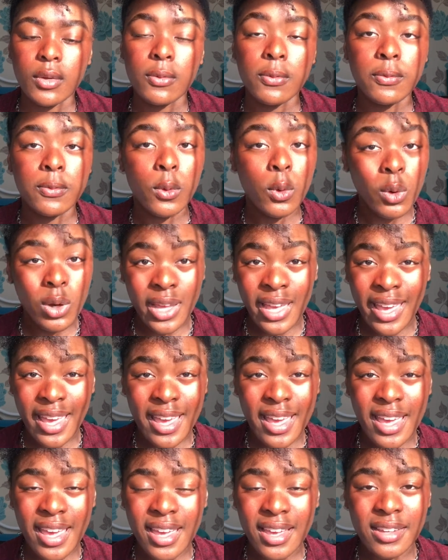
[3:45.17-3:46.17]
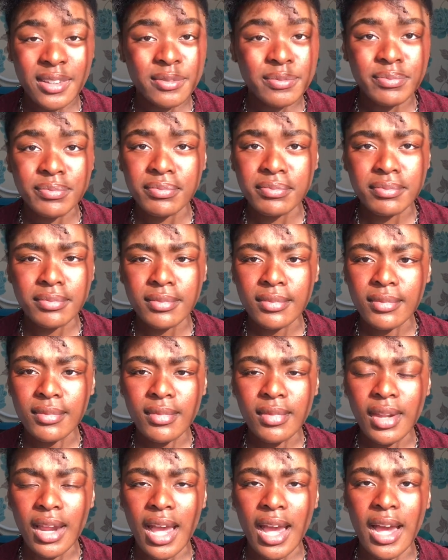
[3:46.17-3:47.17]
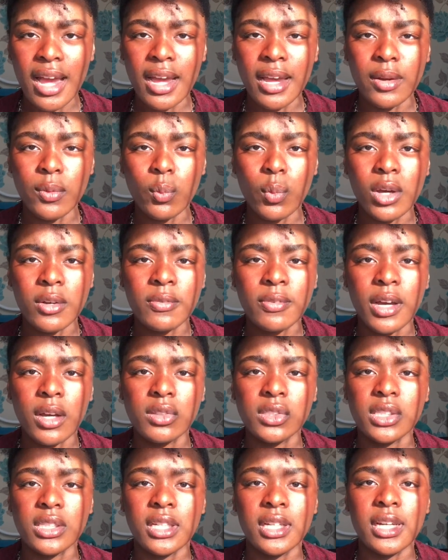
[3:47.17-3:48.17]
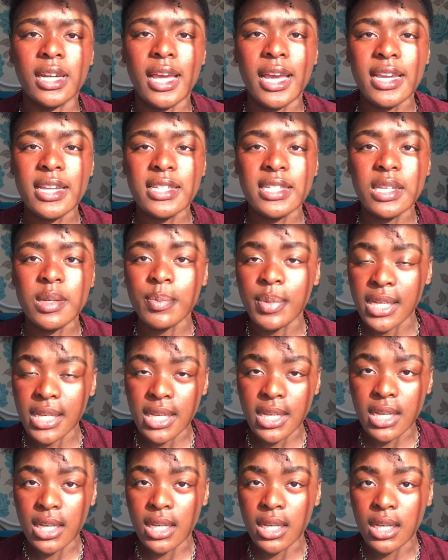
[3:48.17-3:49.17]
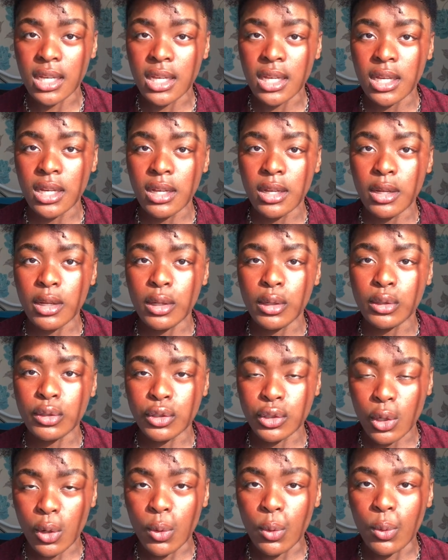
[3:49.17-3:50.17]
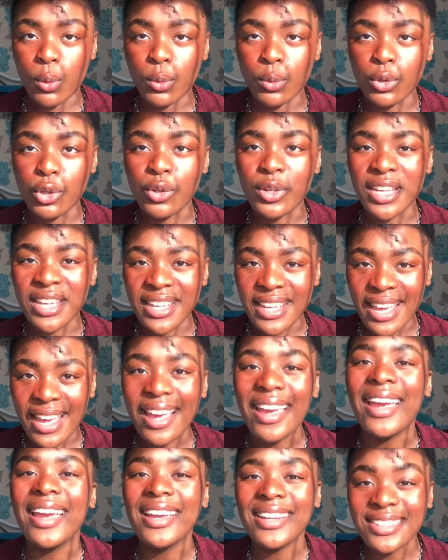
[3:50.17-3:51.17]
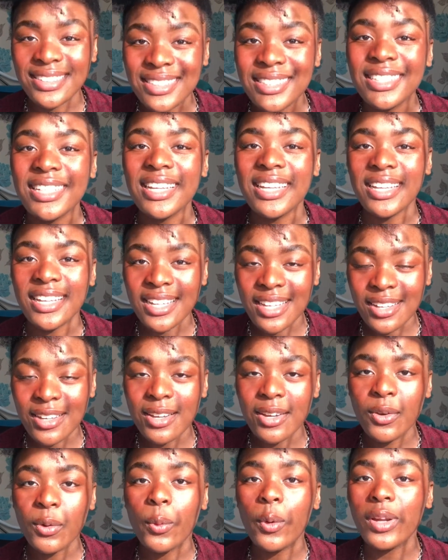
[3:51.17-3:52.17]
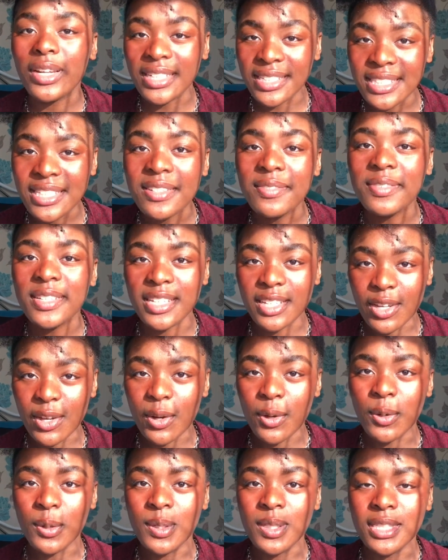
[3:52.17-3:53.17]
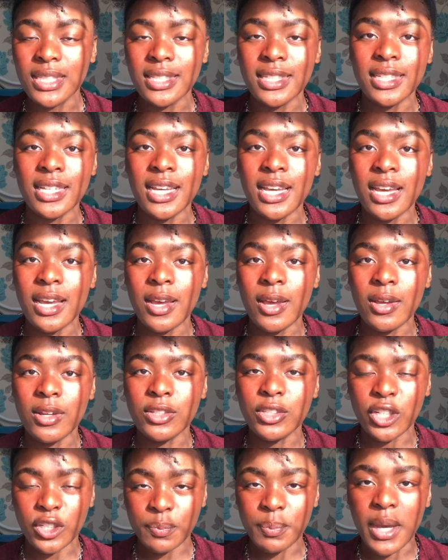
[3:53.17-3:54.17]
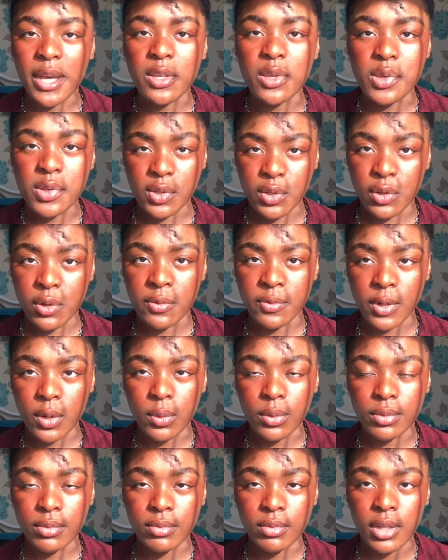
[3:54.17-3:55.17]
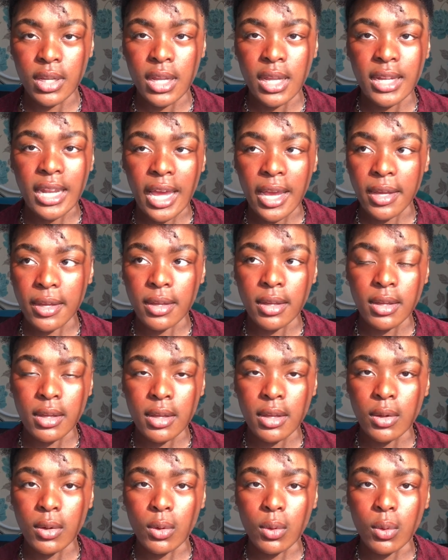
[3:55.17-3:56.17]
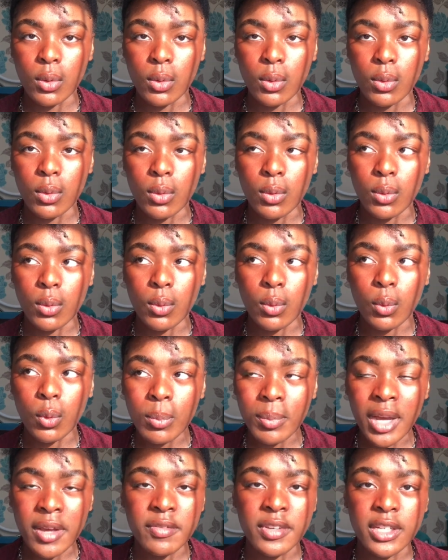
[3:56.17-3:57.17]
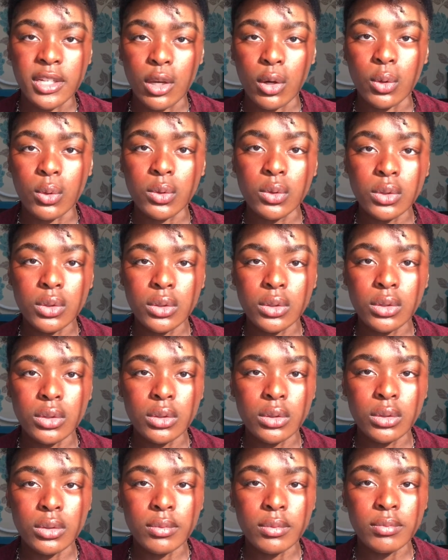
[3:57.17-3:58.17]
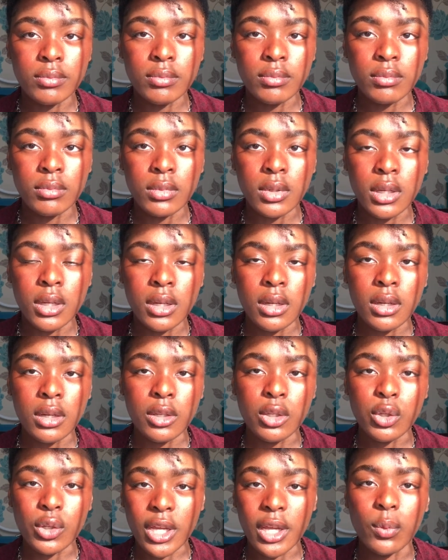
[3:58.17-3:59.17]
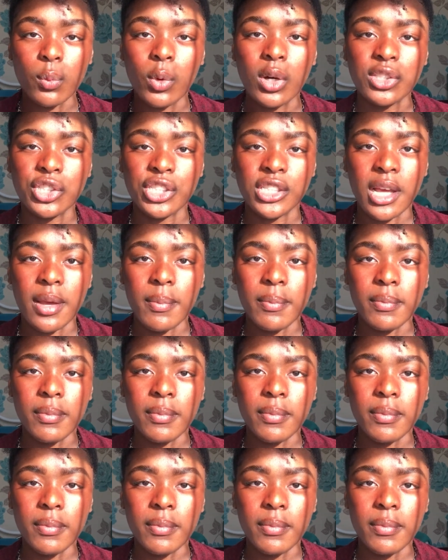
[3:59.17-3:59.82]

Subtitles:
4K and 1080p, so you can get HD quality videos just by using your phone. Like all my videos, you can watch them